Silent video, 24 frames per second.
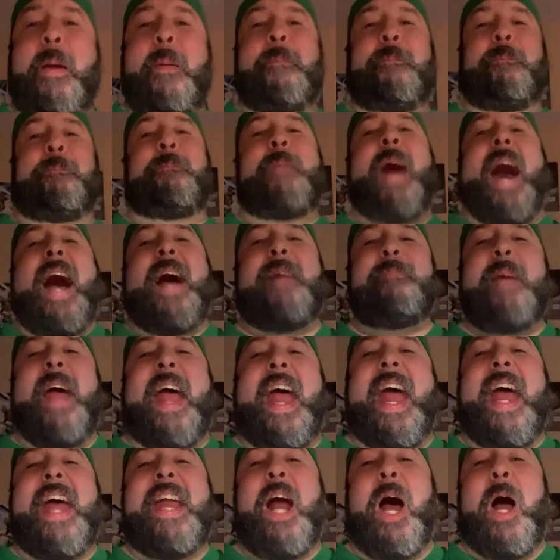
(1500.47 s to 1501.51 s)
Monday
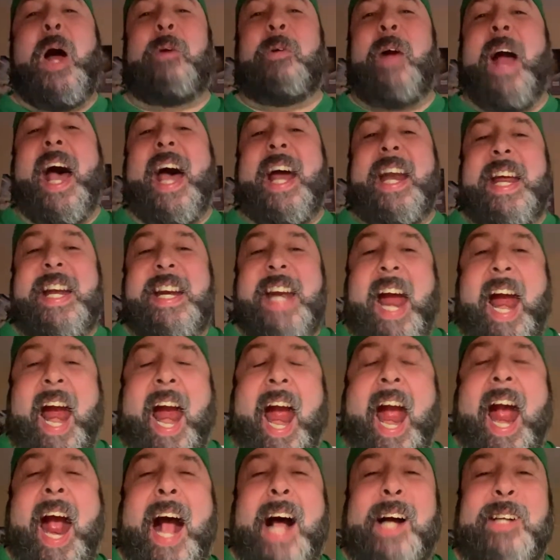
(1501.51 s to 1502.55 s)
ain't all right in the
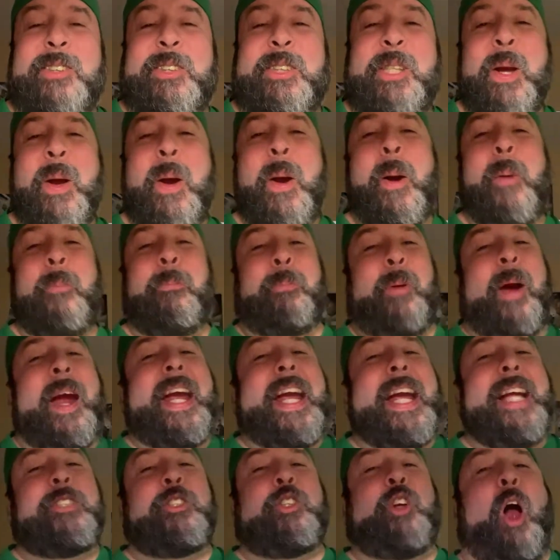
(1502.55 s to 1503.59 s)
house.
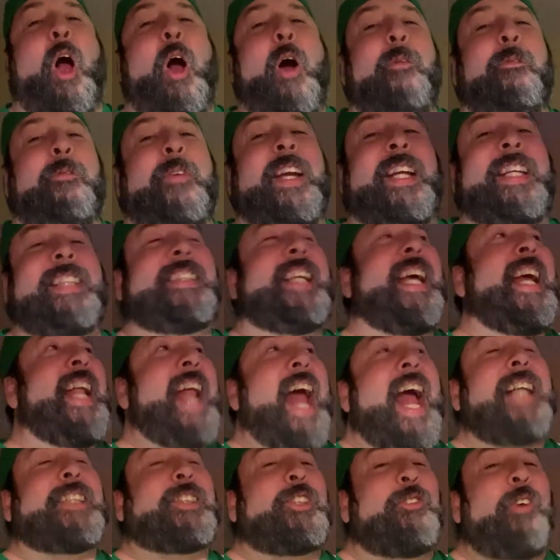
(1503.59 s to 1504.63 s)
Bringing trophies.
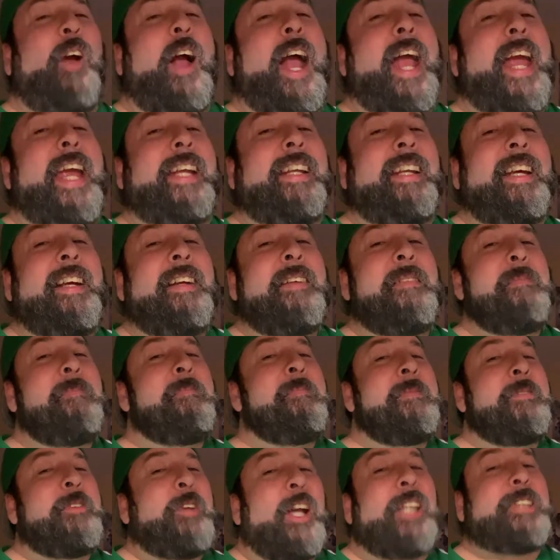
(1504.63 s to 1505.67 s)
That's right.
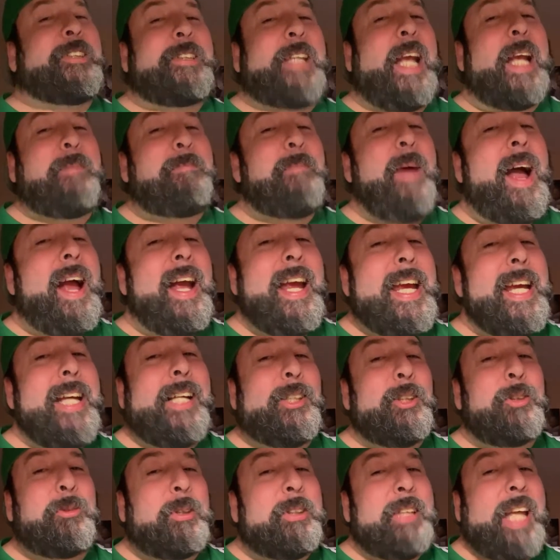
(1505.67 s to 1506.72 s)
Just like my
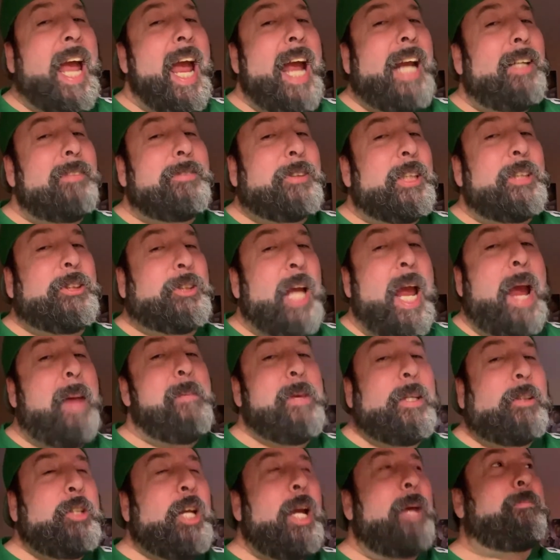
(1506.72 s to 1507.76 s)
Eagles with the NFC
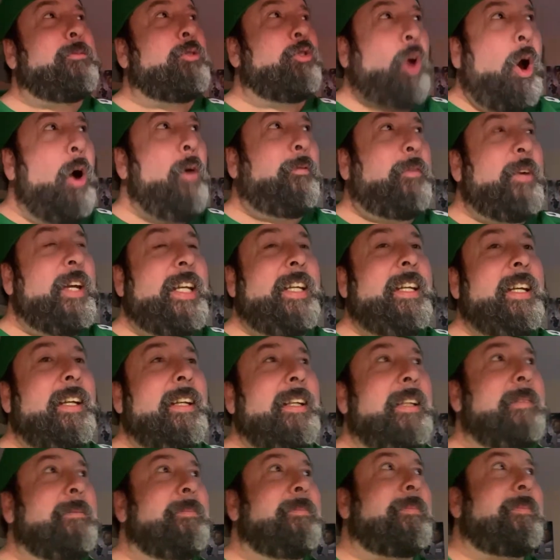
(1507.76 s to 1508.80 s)
Championship trophy.
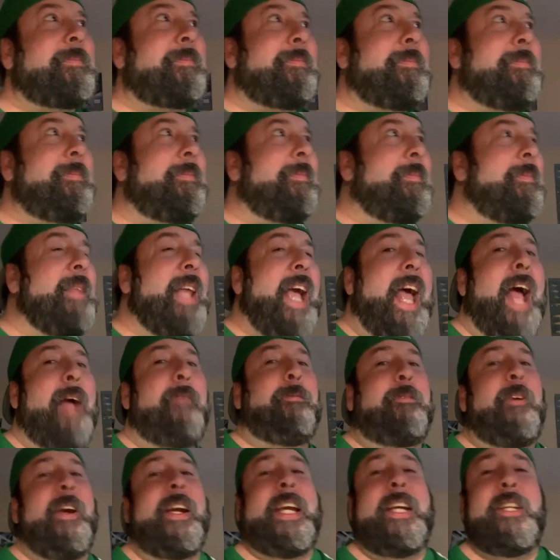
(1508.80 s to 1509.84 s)
And
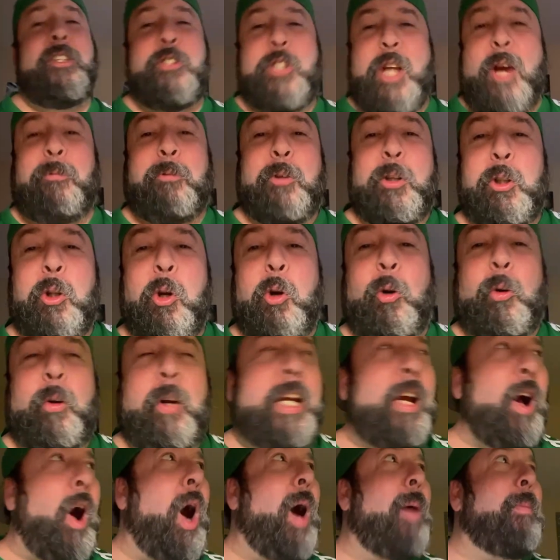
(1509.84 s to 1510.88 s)
friggin' Jeffrey
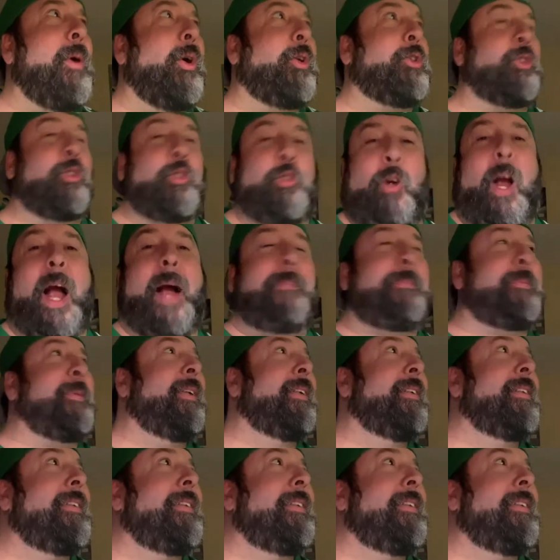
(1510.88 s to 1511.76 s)
Lurie almost dropped.